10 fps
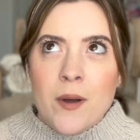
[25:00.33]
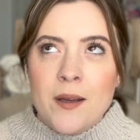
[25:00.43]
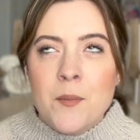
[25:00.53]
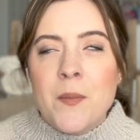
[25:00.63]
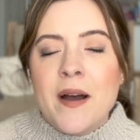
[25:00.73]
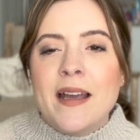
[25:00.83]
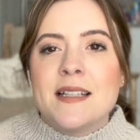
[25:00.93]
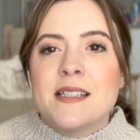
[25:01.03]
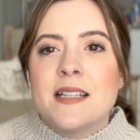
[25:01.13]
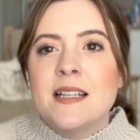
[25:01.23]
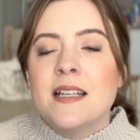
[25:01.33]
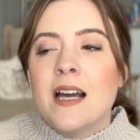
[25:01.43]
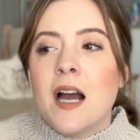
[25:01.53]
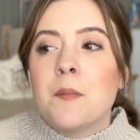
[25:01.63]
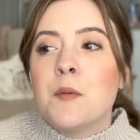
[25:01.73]
but
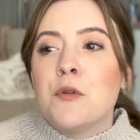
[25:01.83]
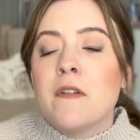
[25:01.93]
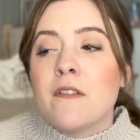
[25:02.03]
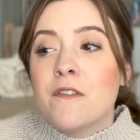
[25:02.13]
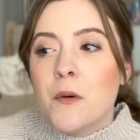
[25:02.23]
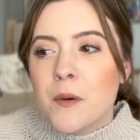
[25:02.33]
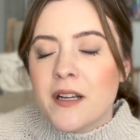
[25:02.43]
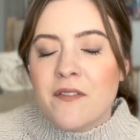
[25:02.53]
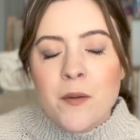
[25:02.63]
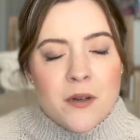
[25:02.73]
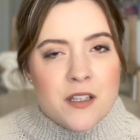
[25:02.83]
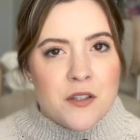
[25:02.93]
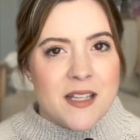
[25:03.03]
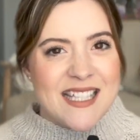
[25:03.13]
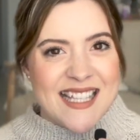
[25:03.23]
moving forward, if I were to do
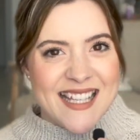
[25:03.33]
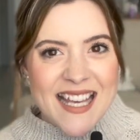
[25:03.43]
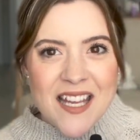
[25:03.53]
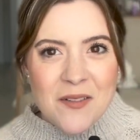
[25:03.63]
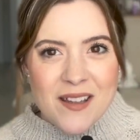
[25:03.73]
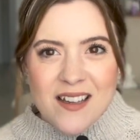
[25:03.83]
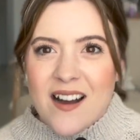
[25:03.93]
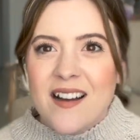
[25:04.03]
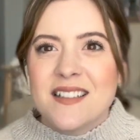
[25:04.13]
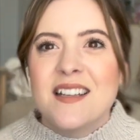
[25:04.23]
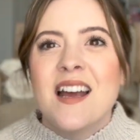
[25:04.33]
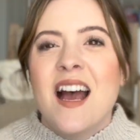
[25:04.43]
this again with cotton,